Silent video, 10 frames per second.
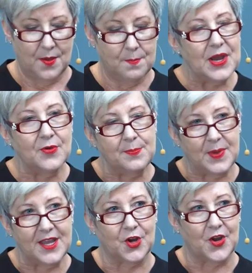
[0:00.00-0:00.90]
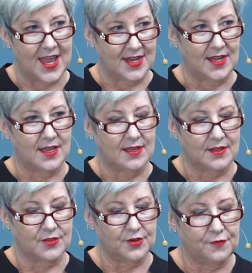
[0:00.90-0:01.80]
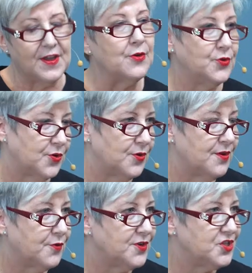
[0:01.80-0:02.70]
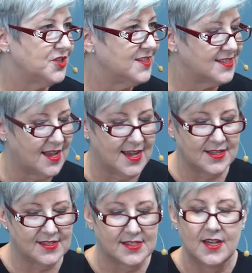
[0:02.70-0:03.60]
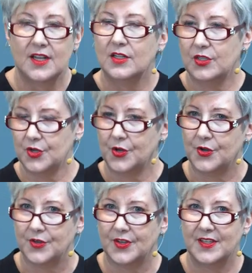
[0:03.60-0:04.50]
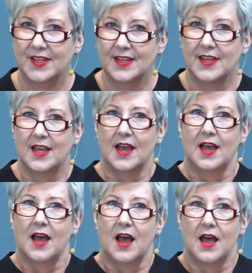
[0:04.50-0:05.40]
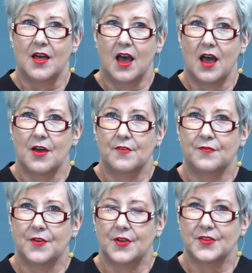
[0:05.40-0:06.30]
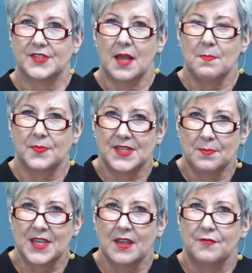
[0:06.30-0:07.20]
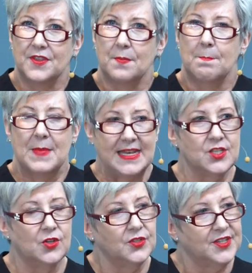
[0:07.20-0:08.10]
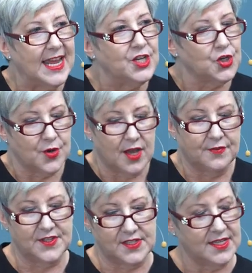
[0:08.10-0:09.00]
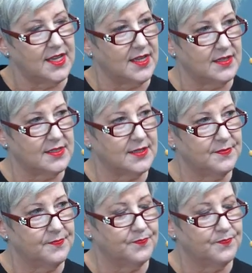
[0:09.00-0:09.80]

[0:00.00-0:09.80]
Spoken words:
Mary Baker Eddy, the founder of Christian Science, learned of something of the mental nature of disease.